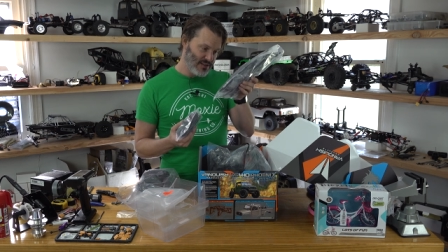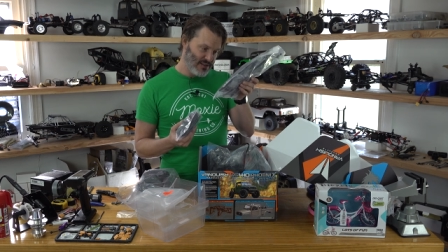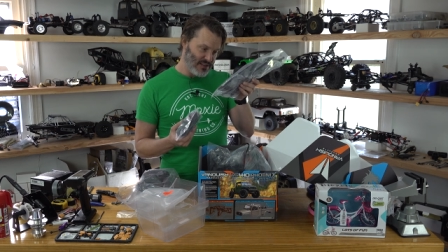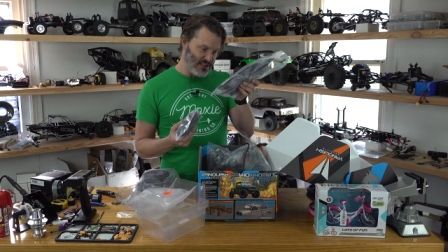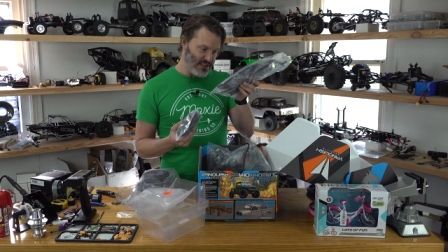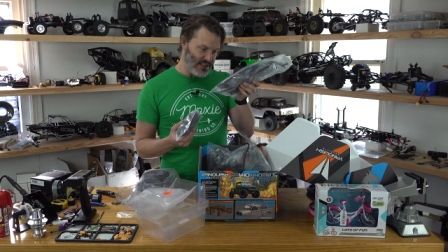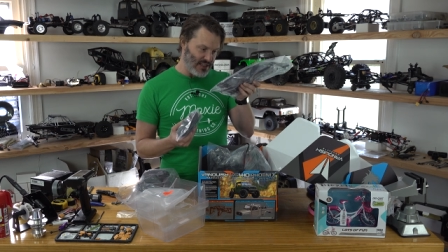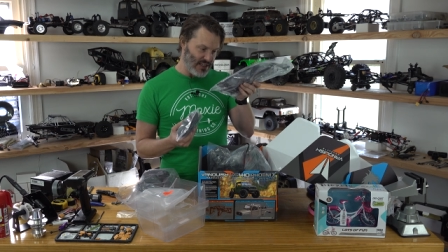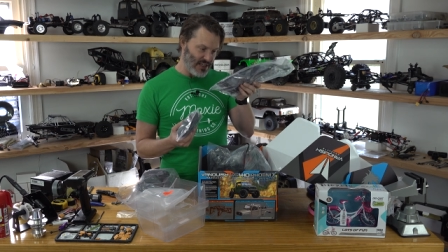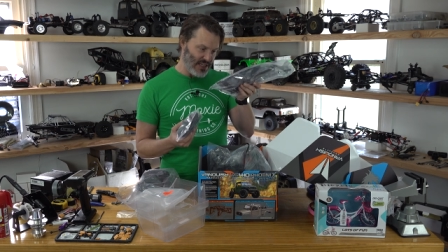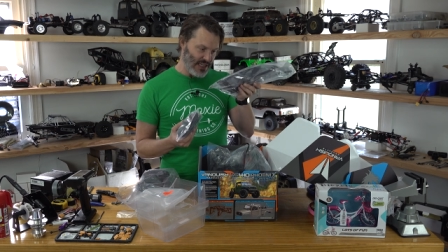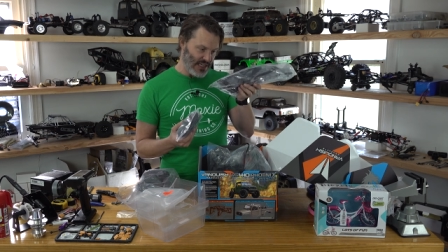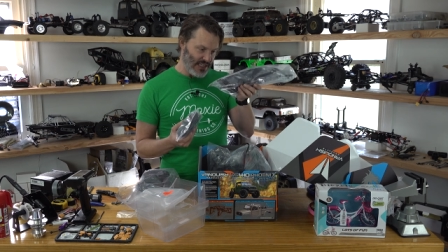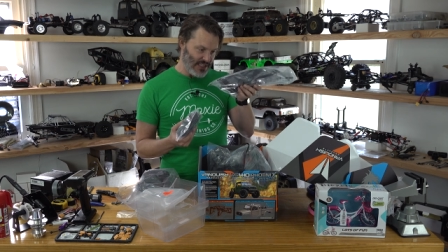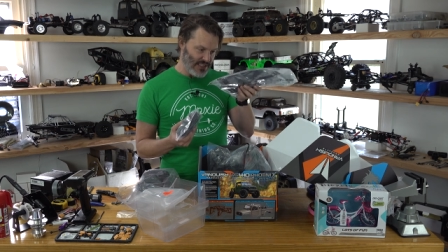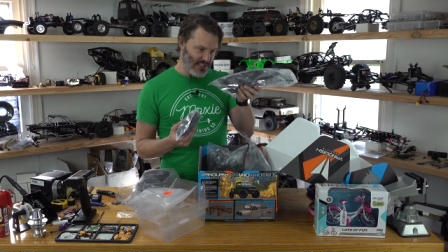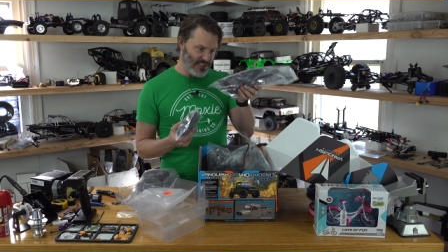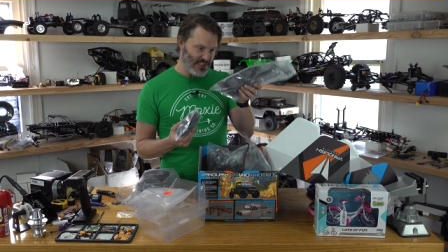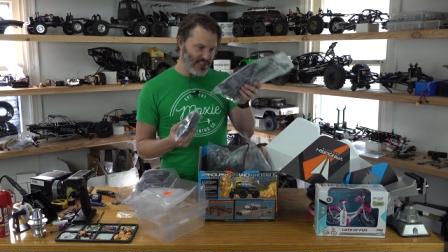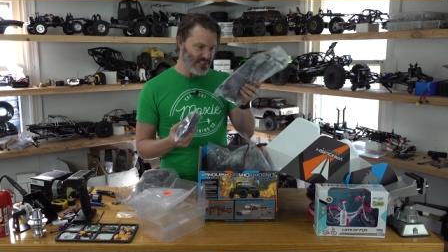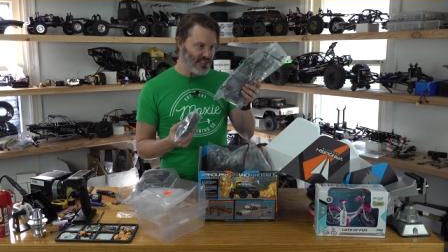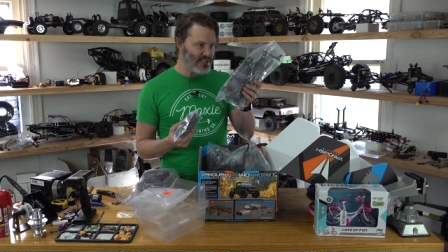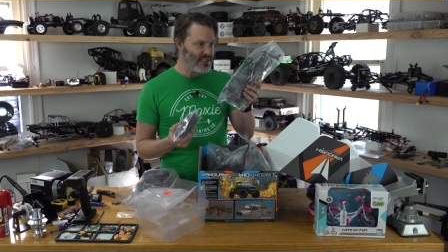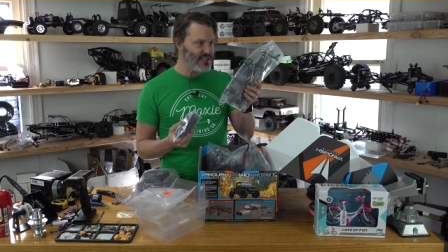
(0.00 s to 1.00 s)

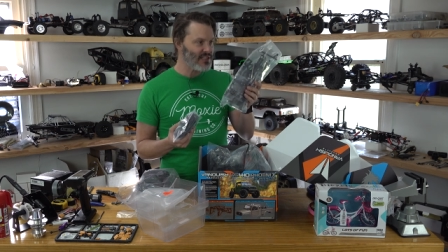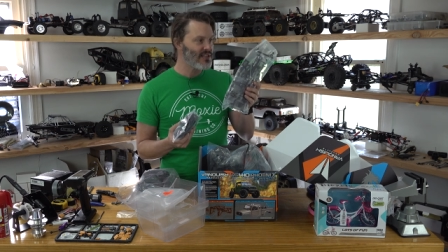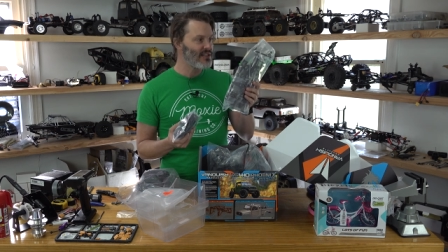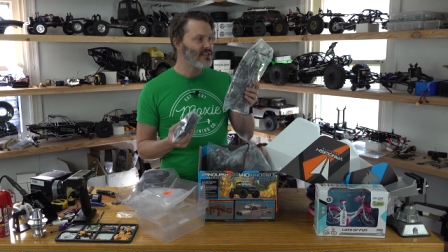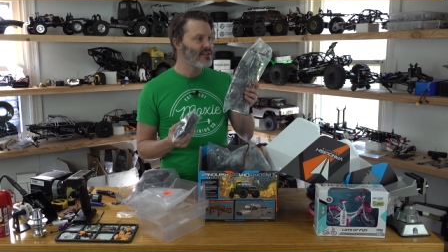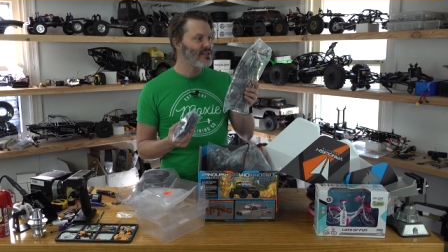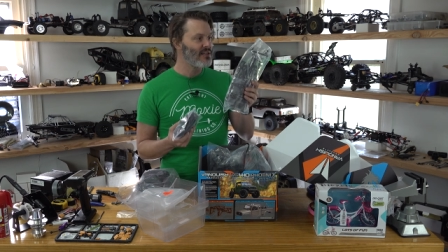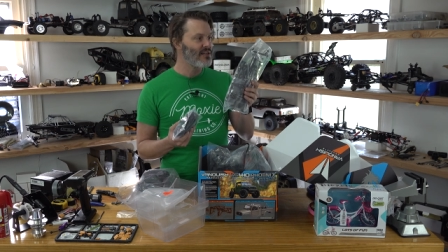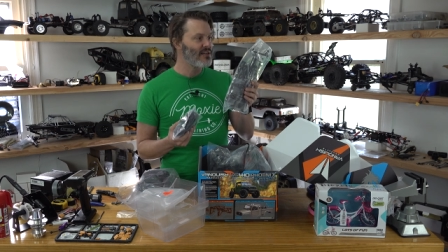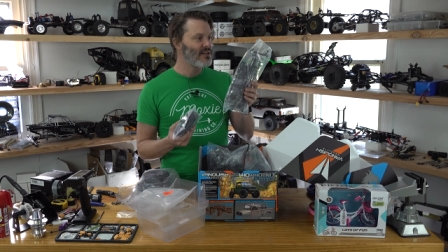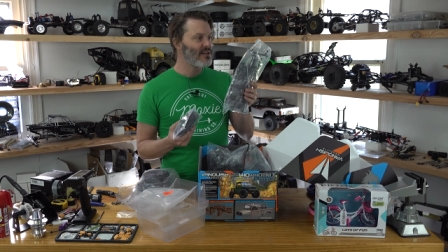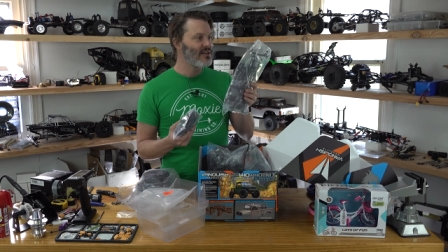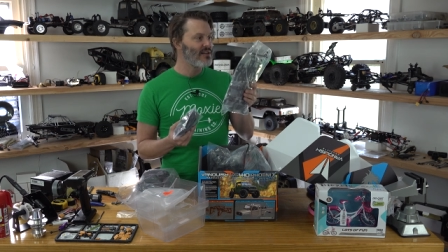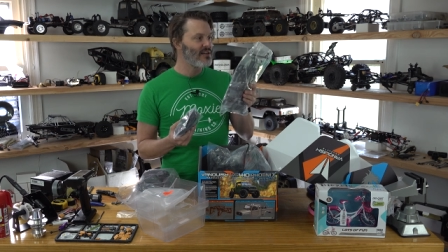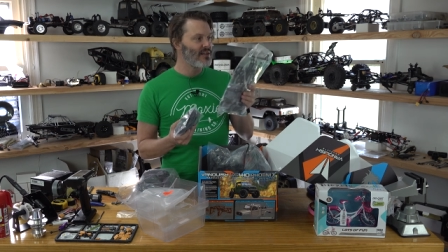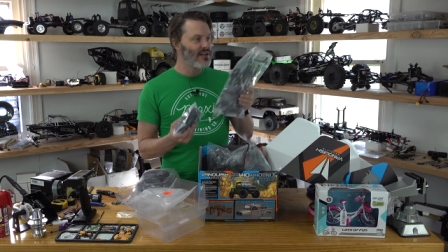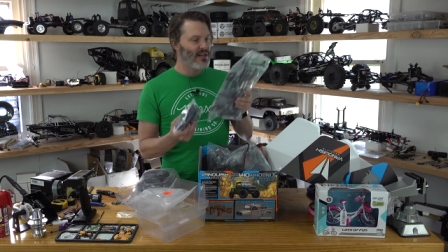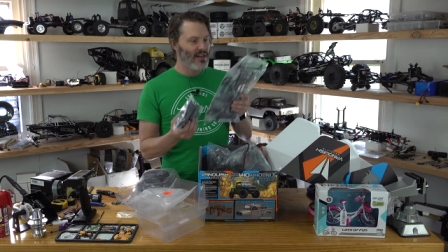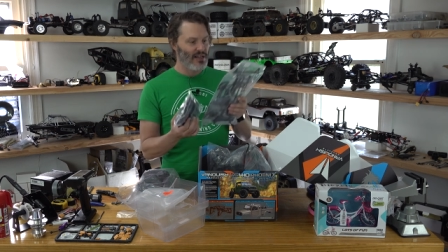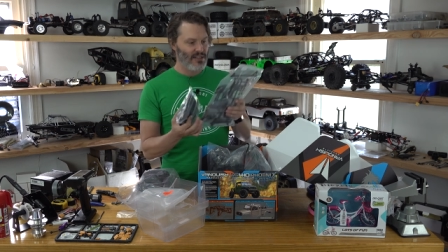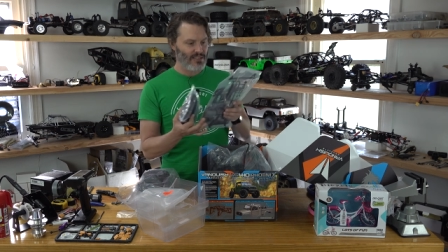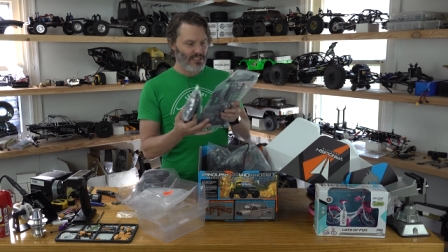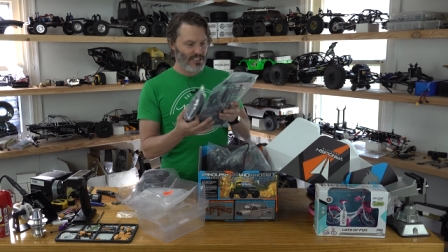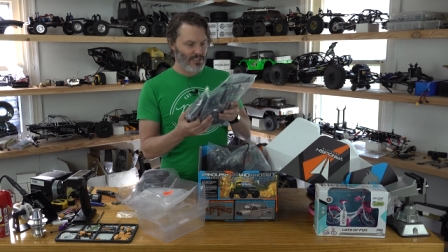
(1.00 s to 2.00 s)
Yes.
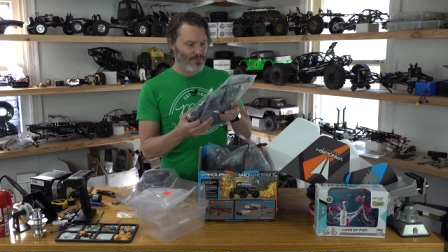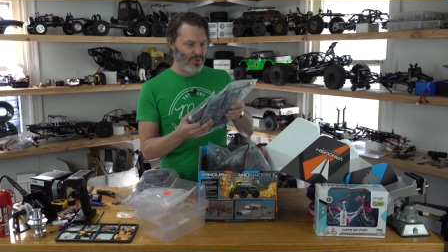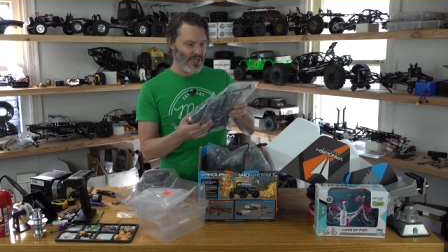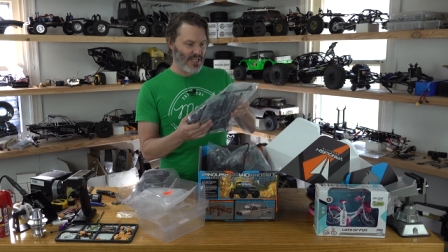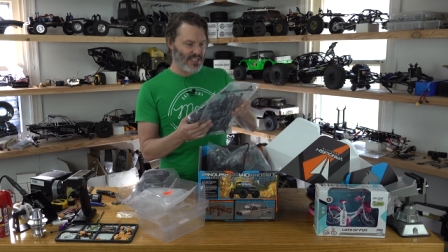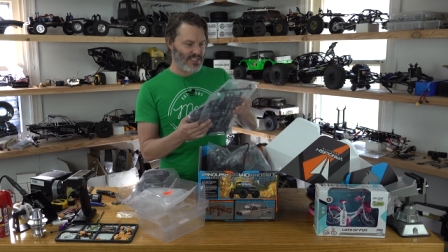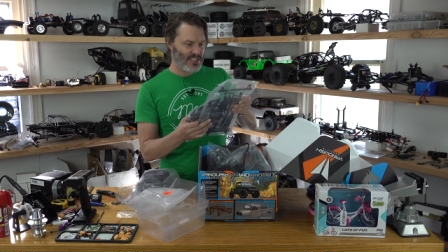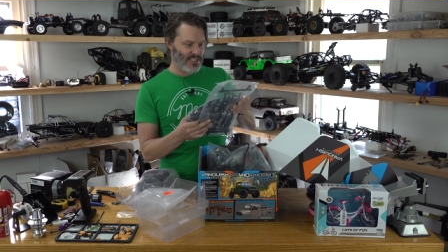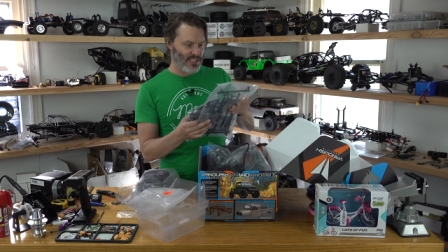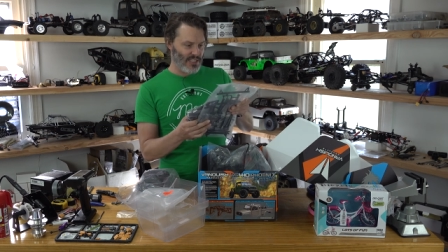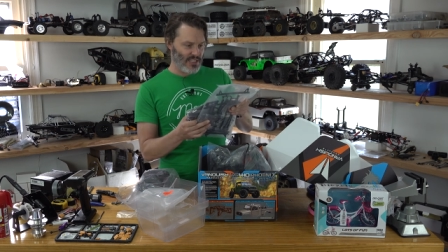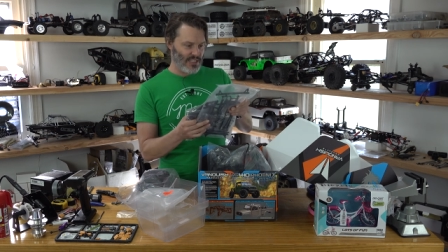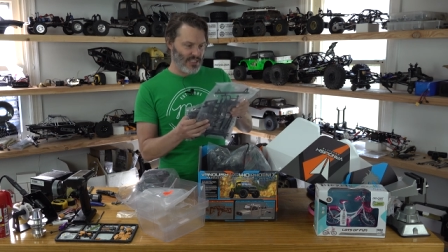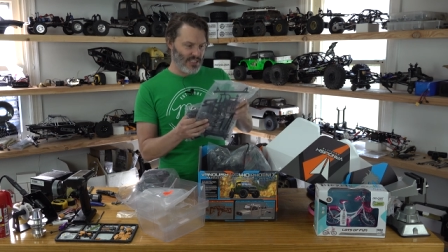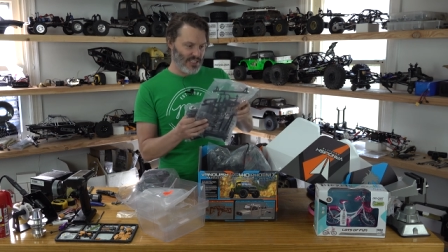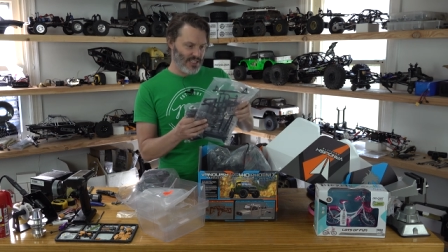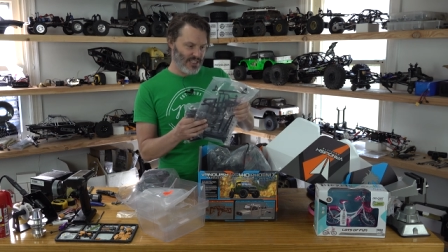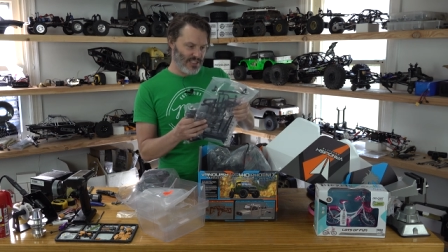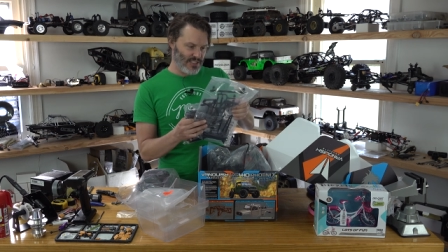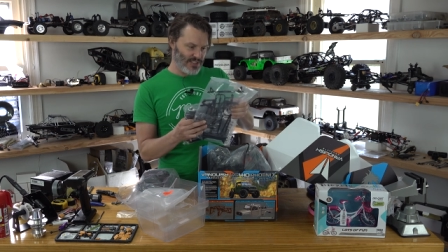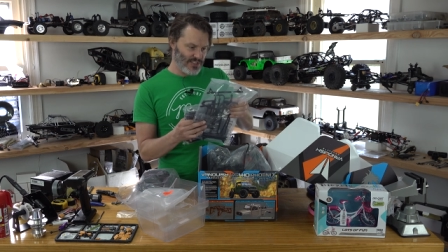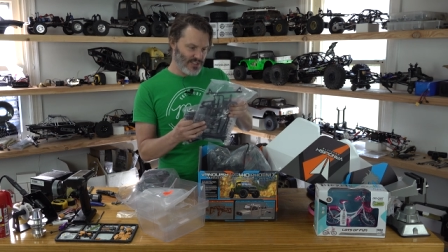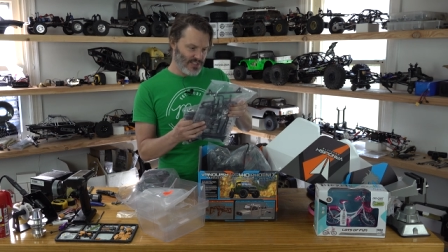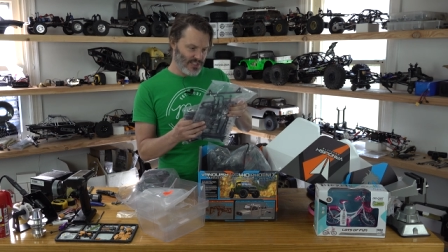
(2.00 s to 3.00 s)
And this plastic
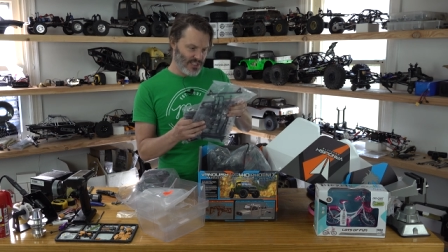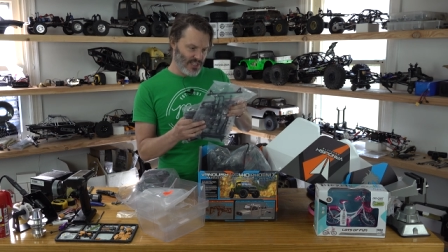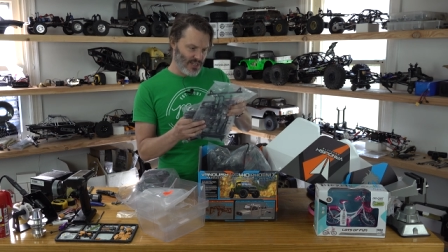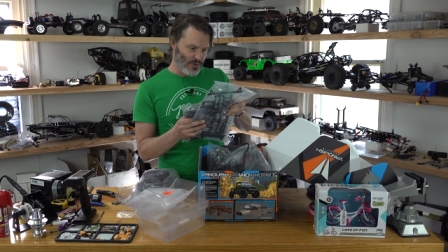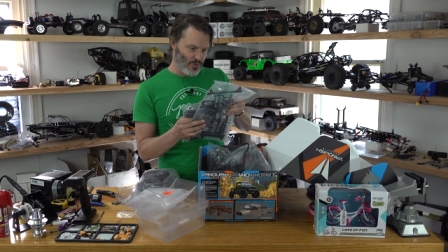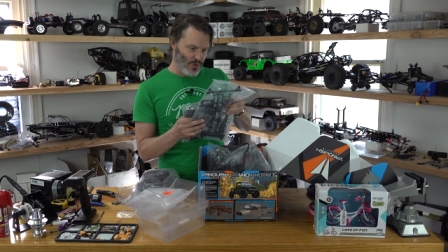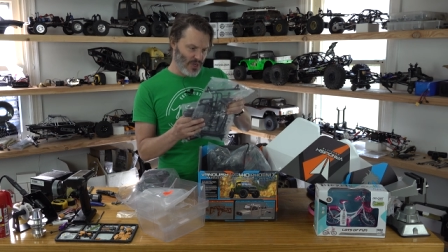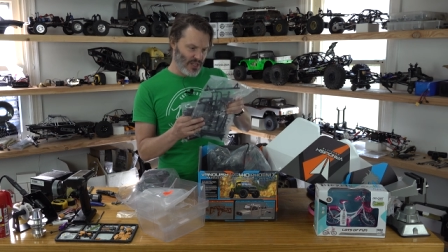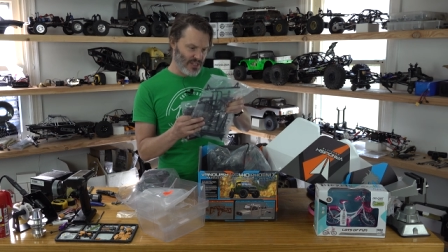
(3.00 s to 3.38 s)
is uh,